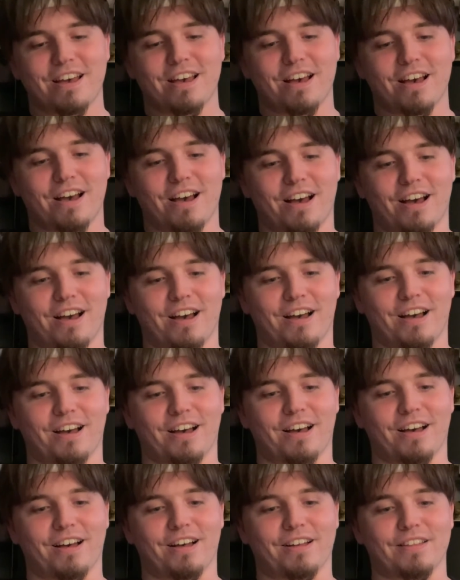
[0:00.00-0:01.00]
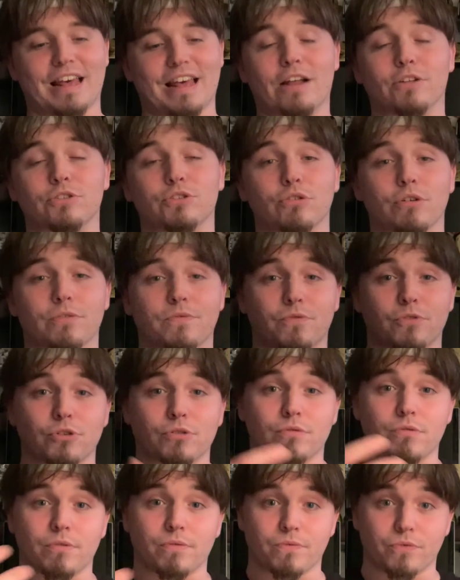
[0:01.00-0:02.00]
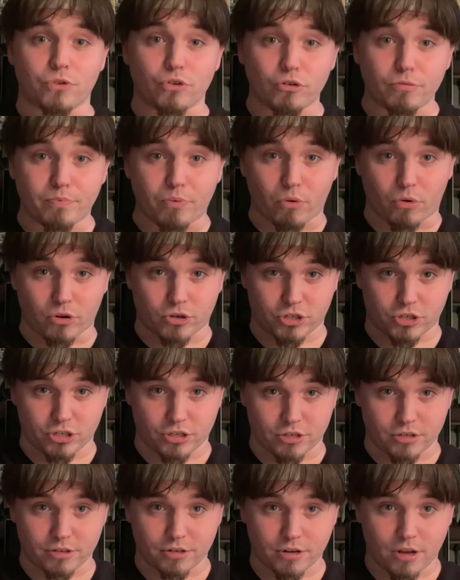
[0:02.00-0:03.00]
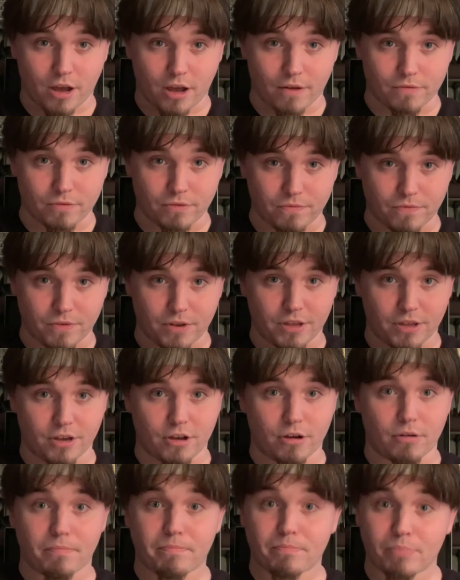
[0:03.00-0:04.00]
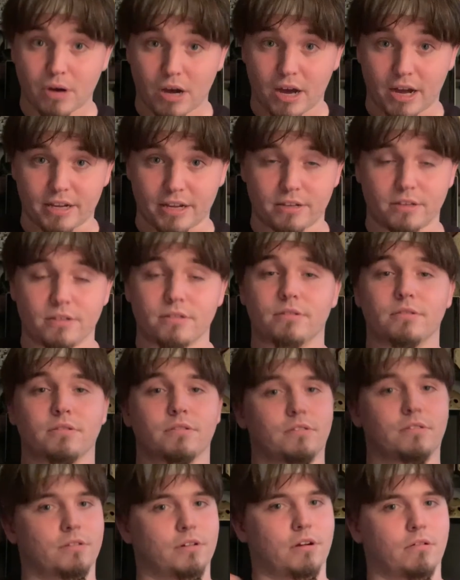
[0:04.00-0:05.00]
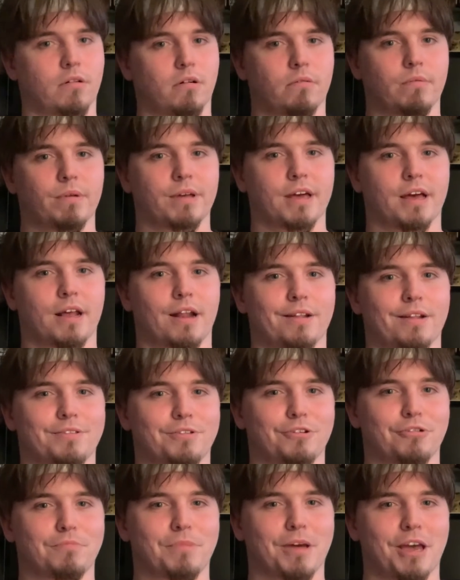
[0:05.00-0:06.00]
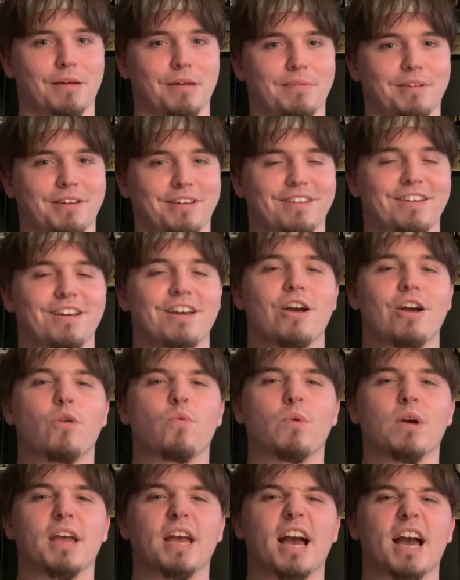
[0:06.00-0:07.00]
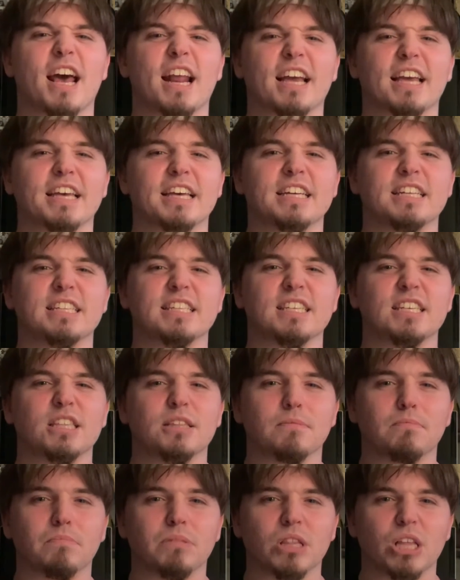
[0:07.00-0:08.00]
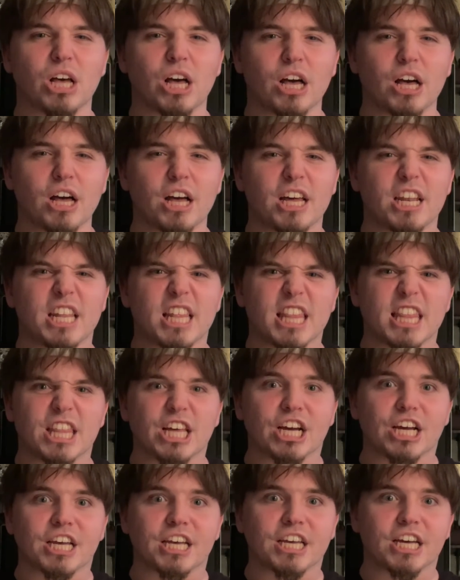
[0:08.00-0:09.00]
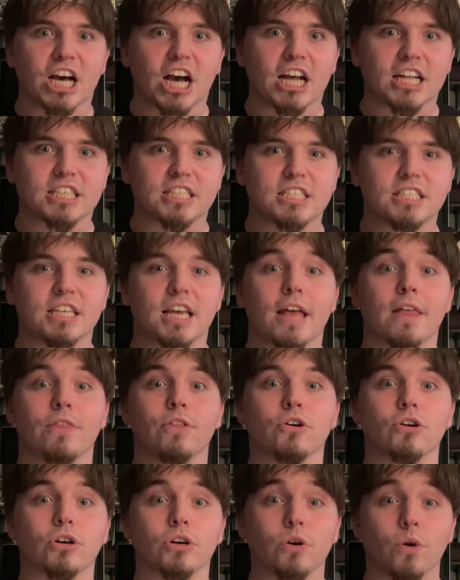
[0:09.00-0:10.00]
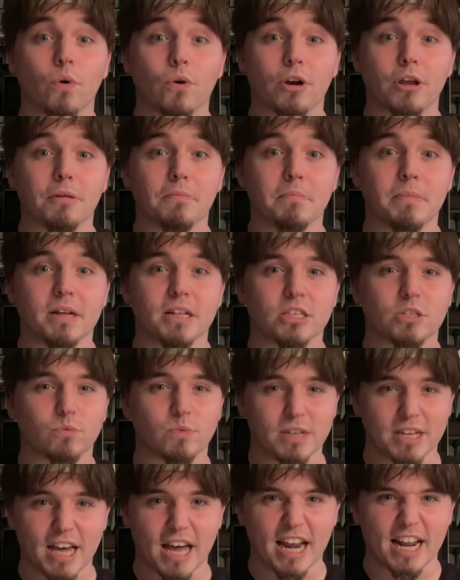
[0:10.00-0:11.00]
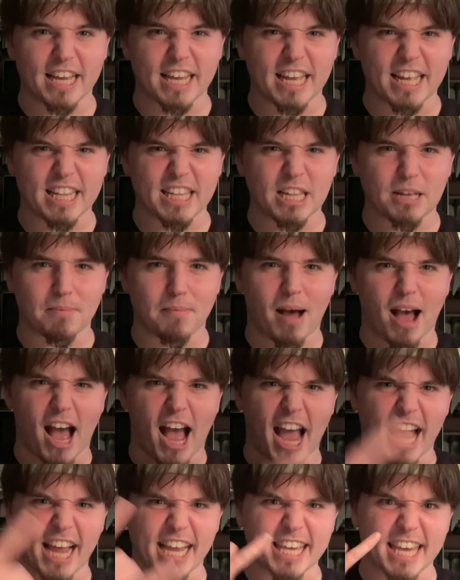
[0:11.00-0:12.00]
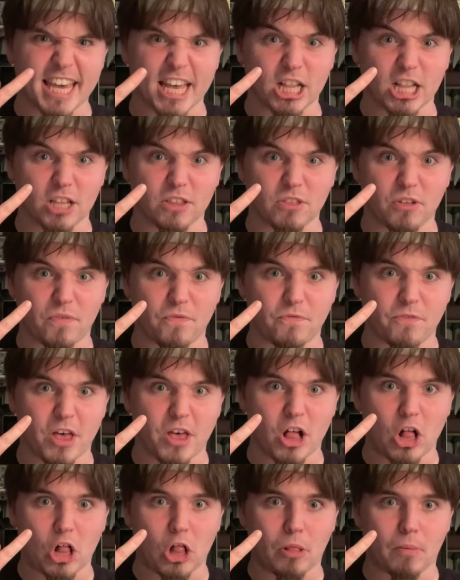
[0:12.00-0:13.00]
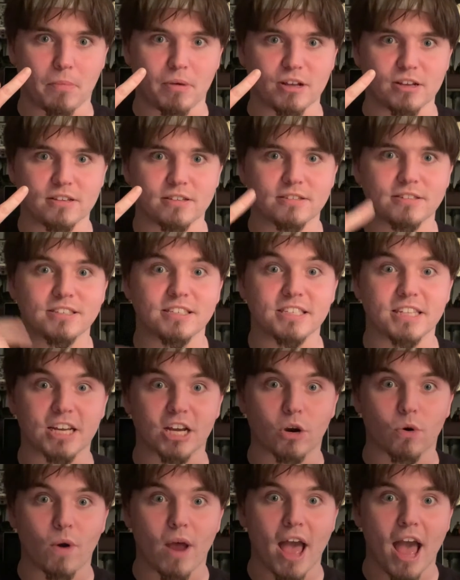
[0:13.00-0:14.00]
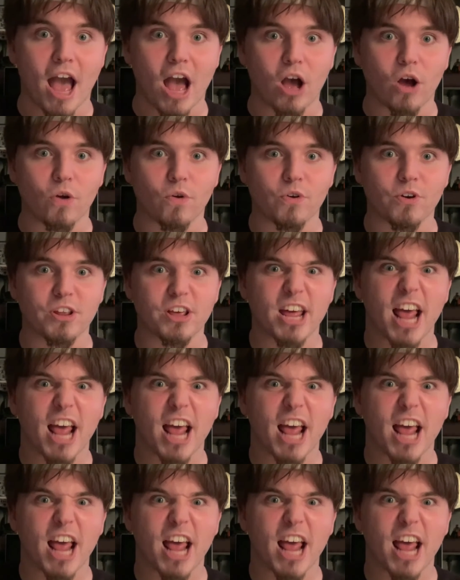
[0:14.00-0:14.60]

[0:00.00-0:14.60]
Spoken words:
That'll do it for the review portion of the video, but you know what we gotta do, baby? We gotta get into the blood, the guts, and the gory bits. We gotta get into my kill of the film. Stick around.